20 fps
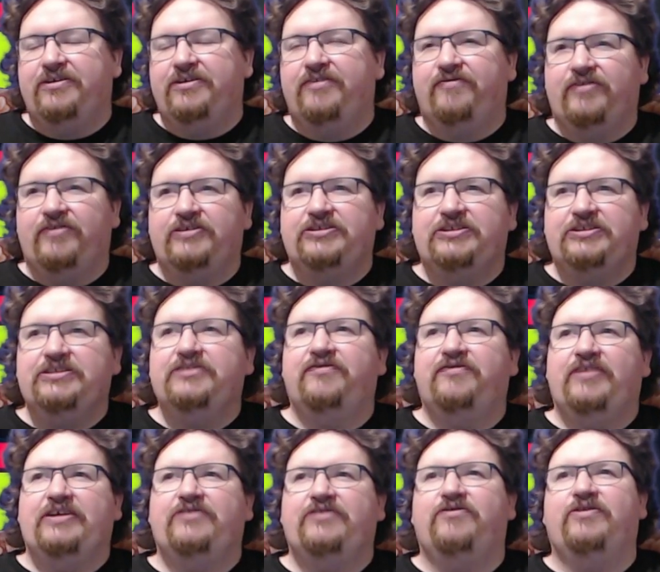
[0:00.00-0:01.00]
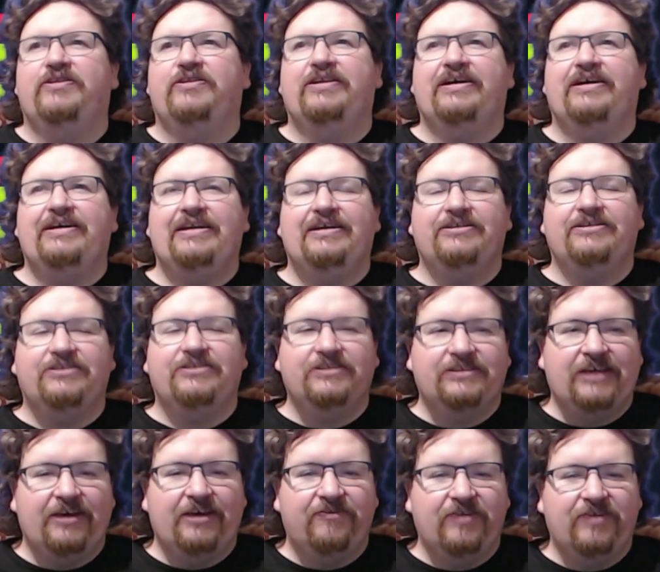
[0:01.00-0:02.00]
that the other versions of Asphalt 9
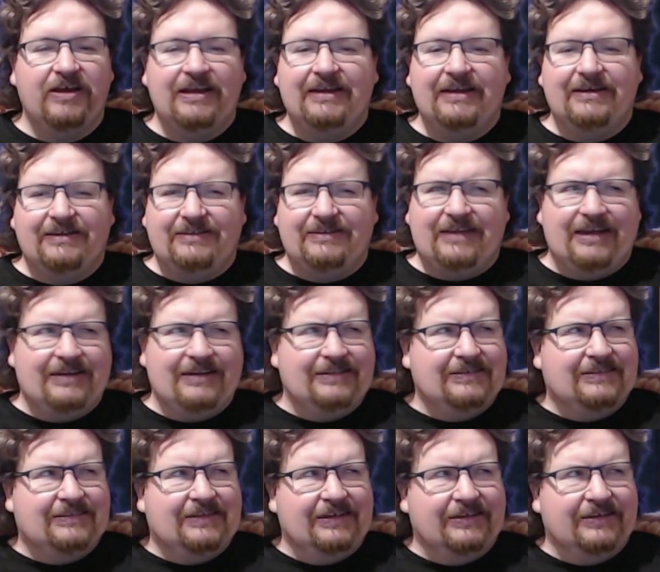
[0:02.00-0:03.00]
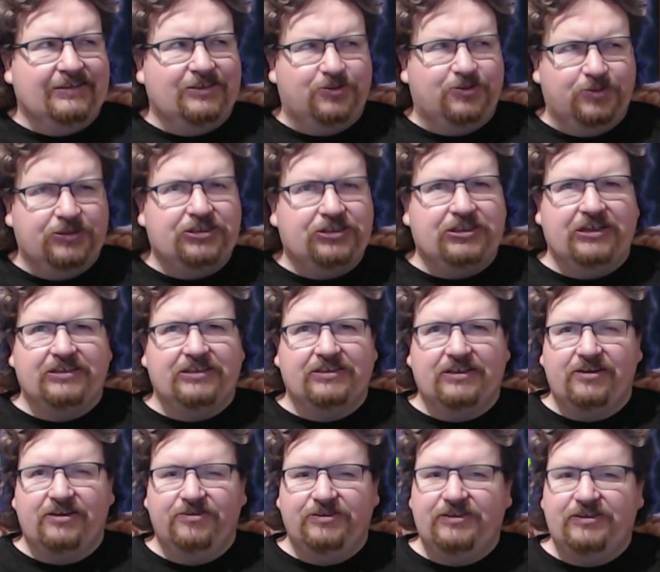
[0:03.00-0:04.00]
Legends have. That is like Switch
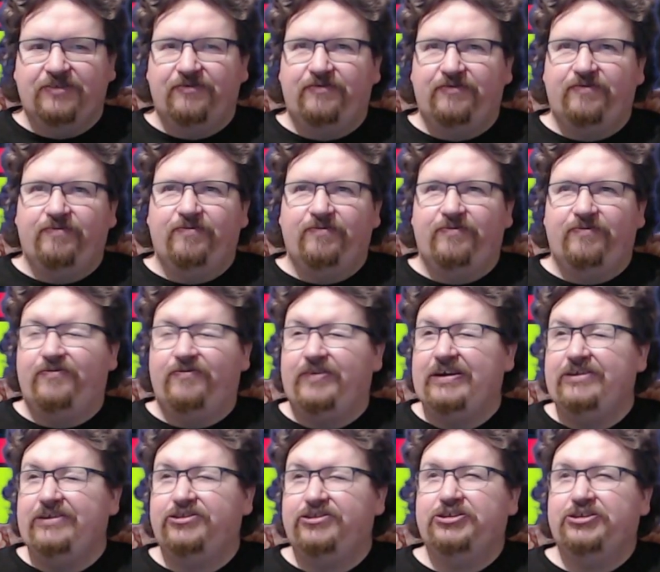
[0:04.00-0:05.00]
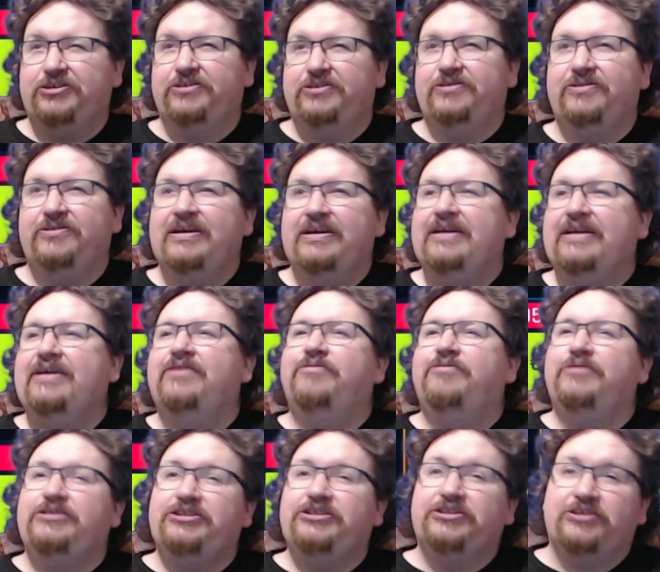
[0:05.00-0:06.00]
exclusive feature,
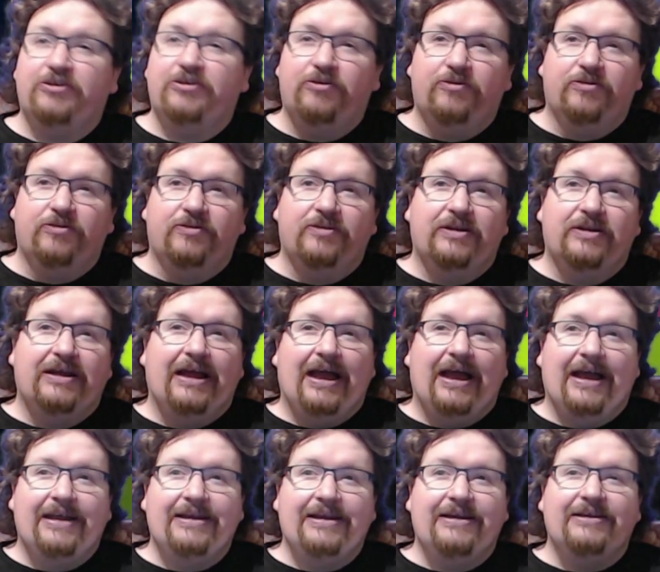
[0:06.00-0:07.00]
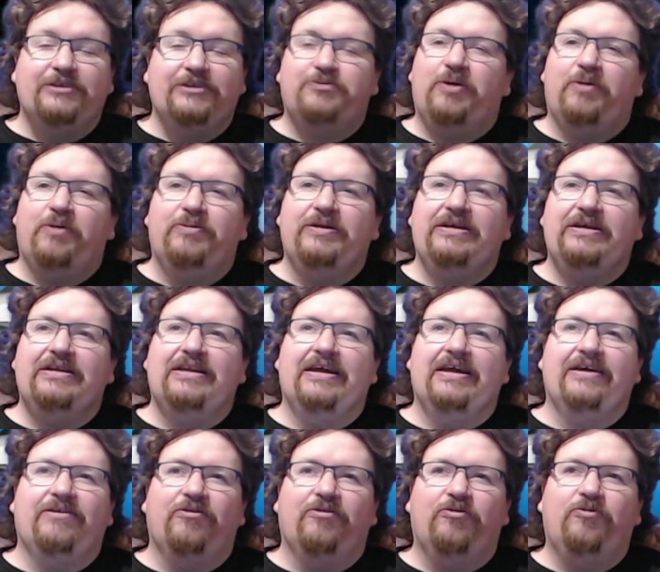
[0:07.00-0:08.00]
which is cool, and it is probably
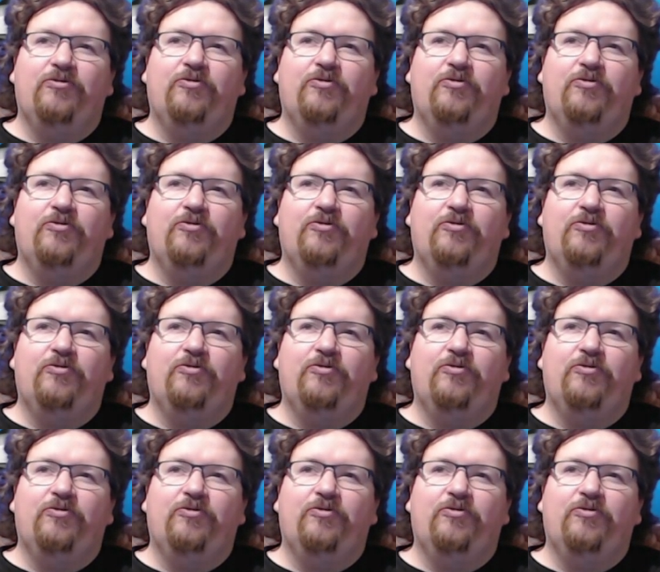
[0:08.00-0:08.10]
like